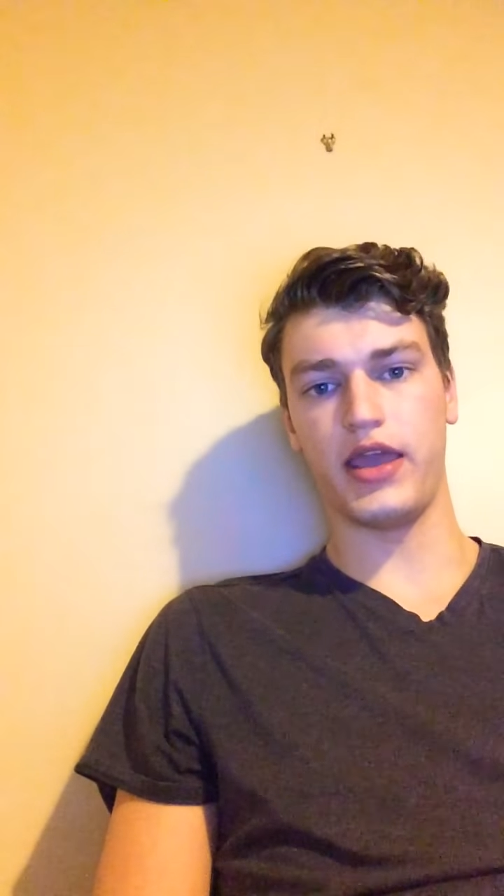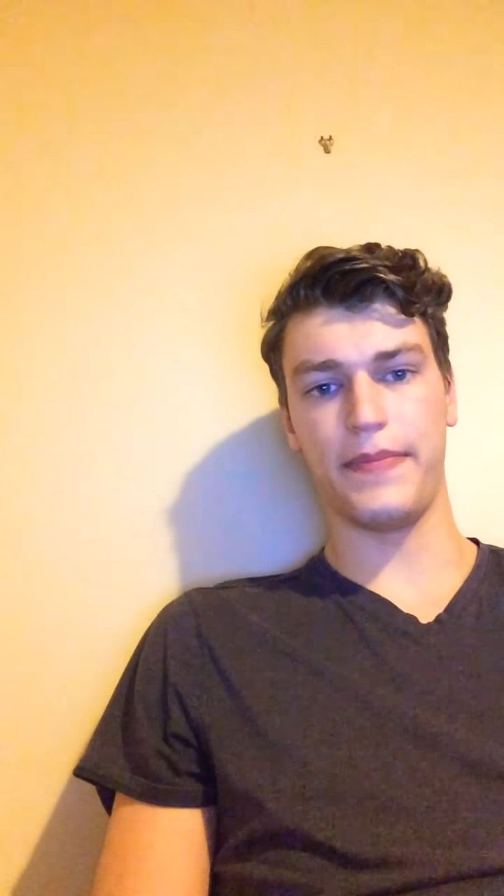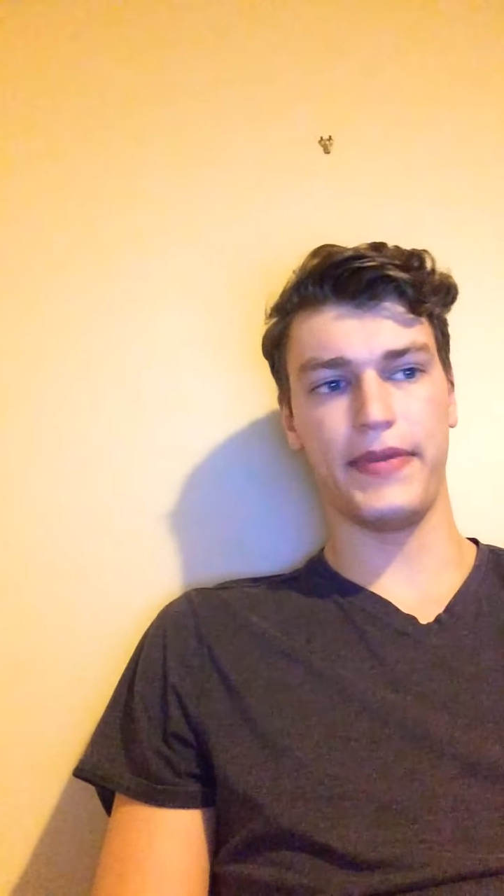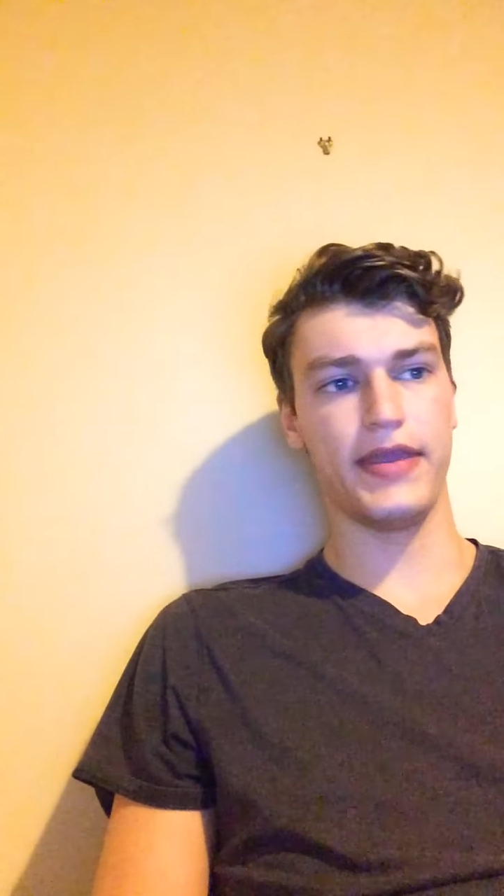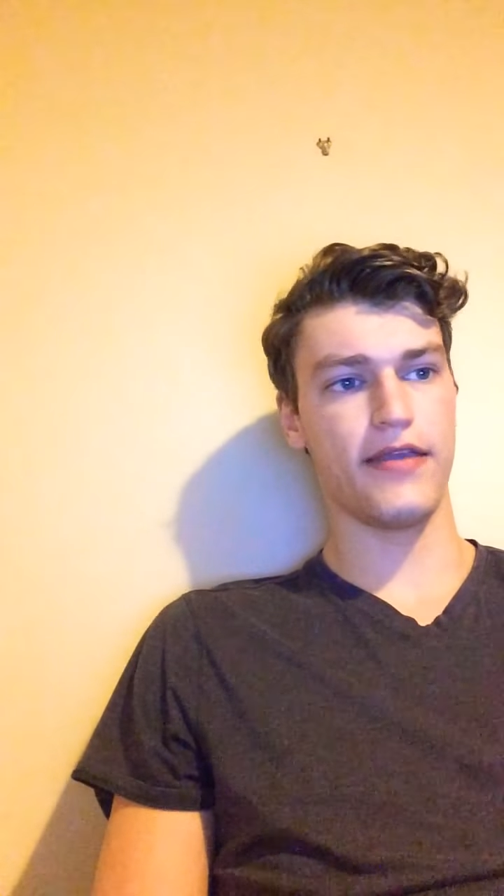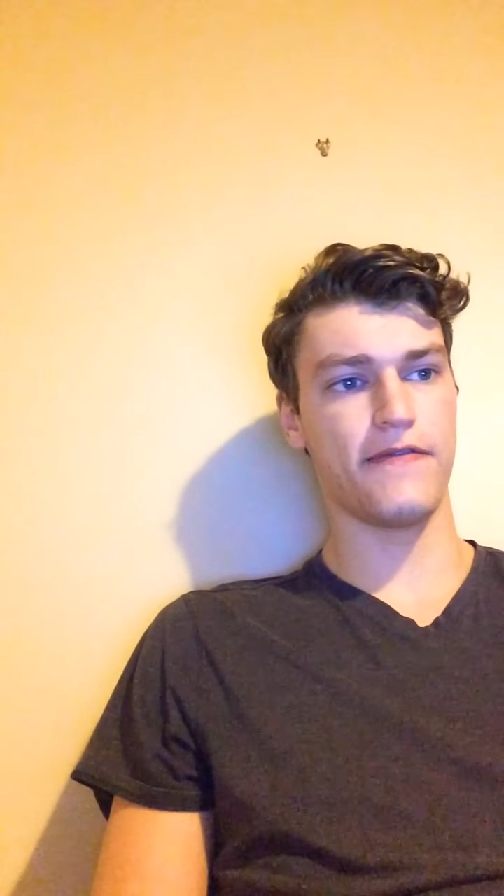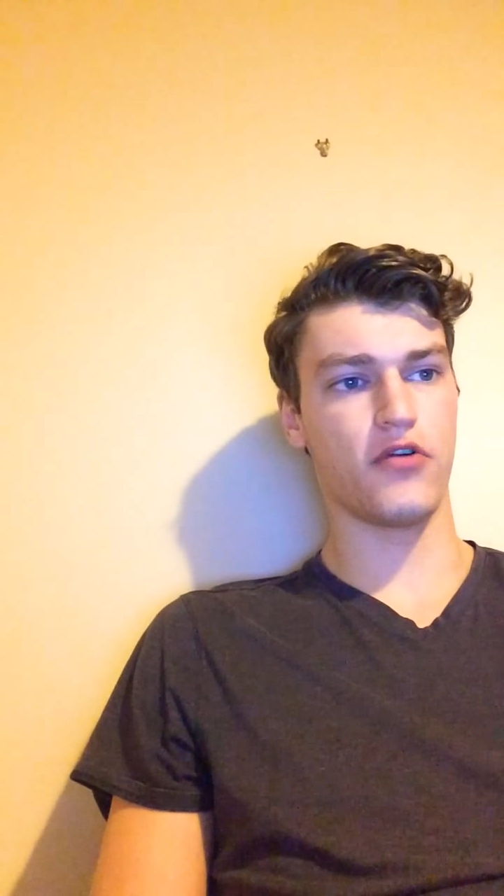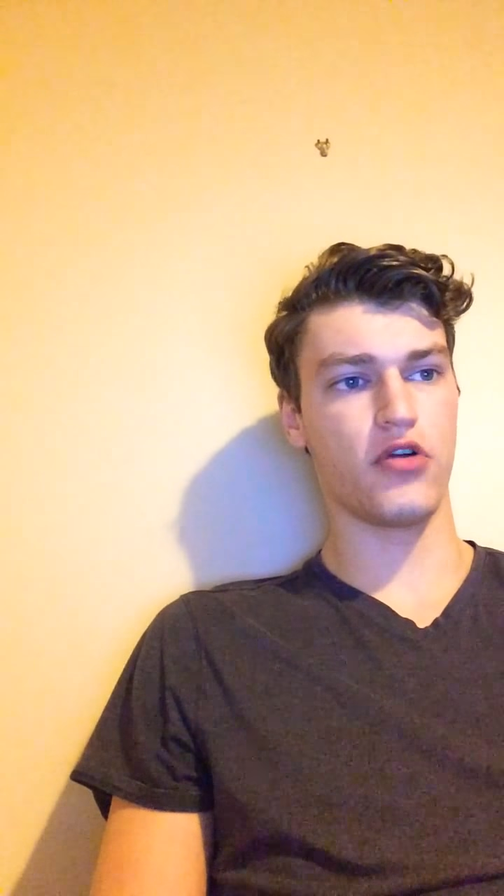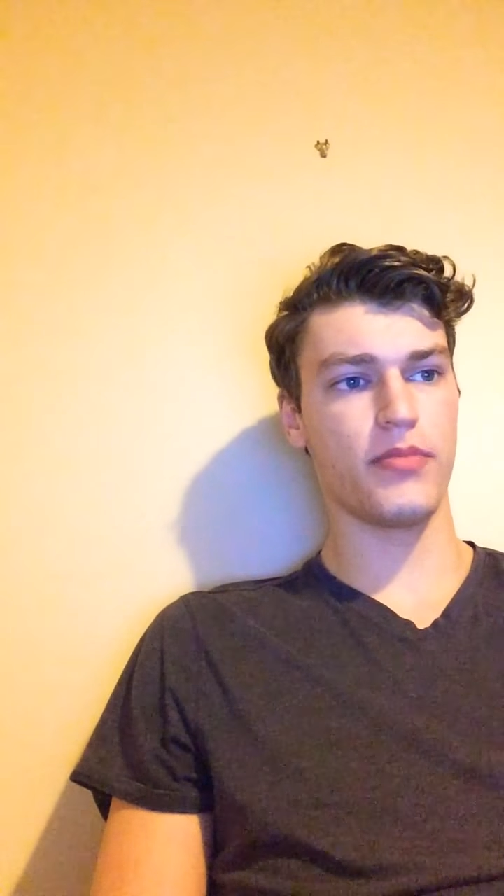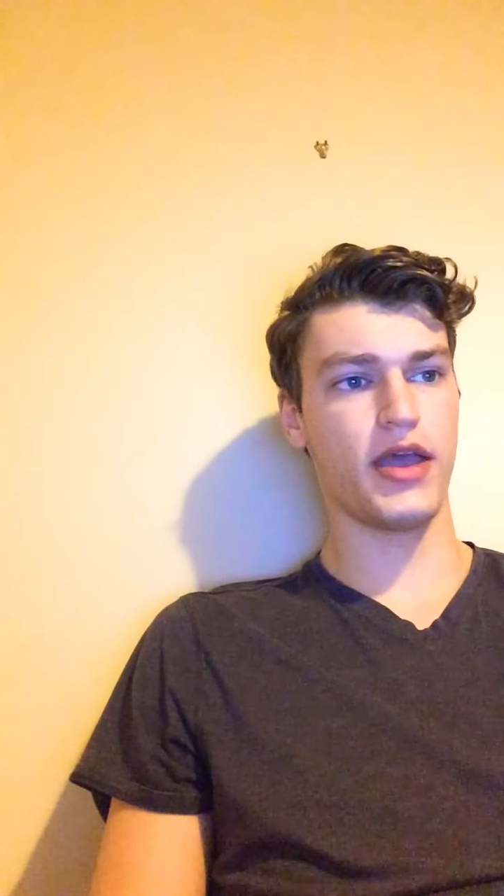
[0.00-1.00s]
APA
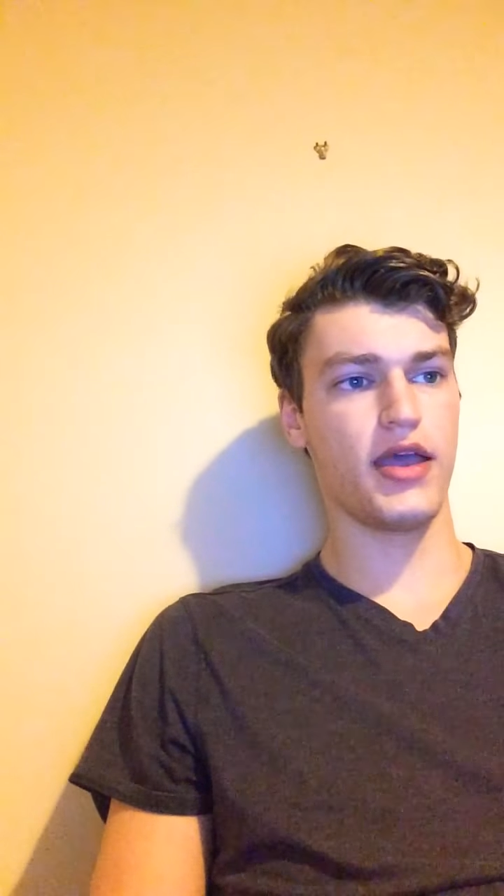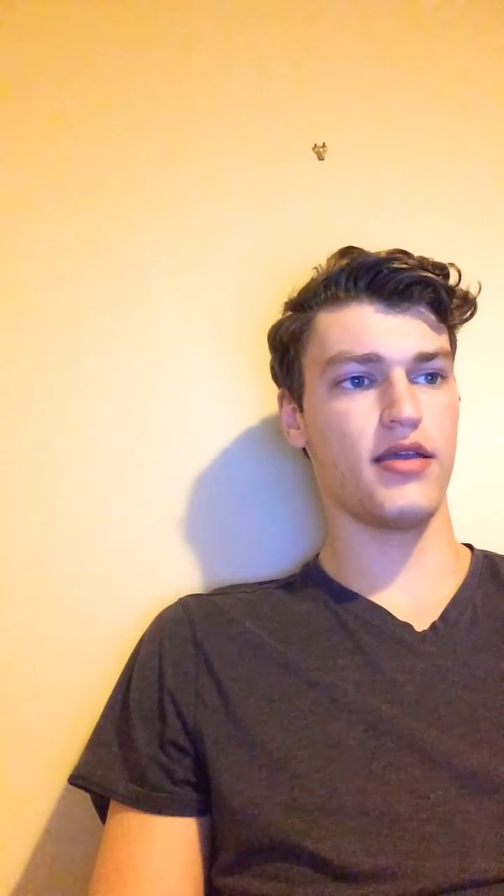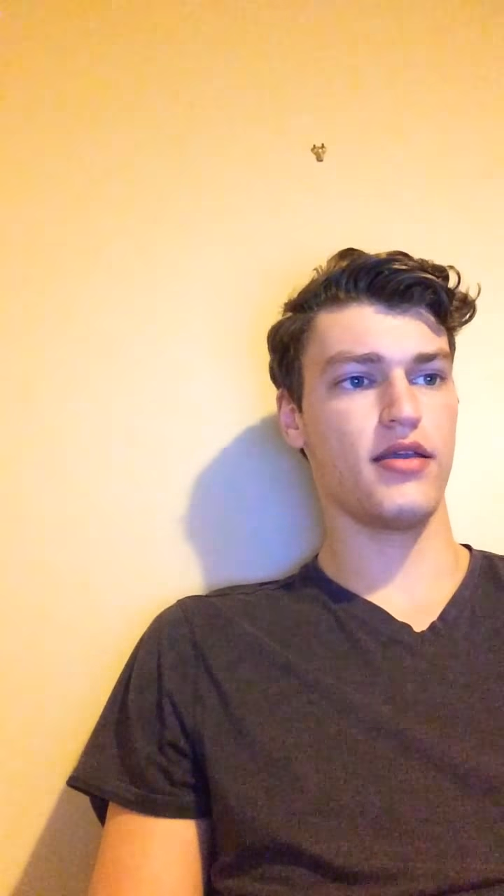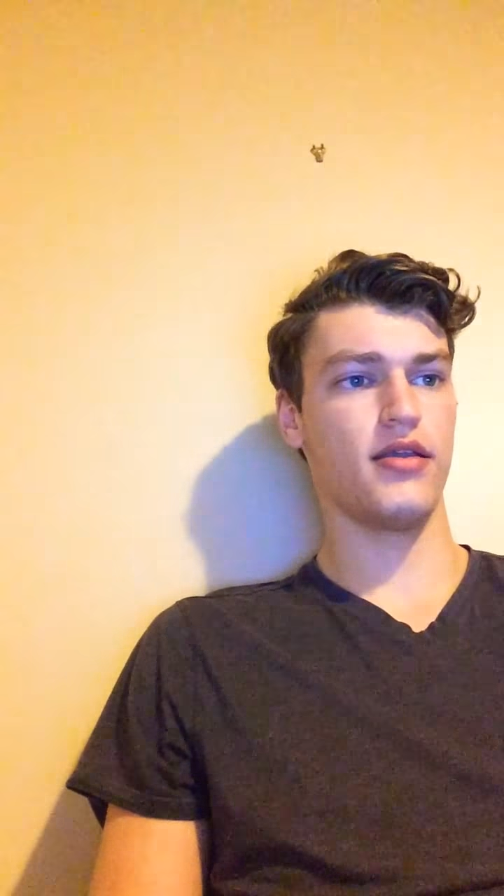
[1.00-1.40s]
format,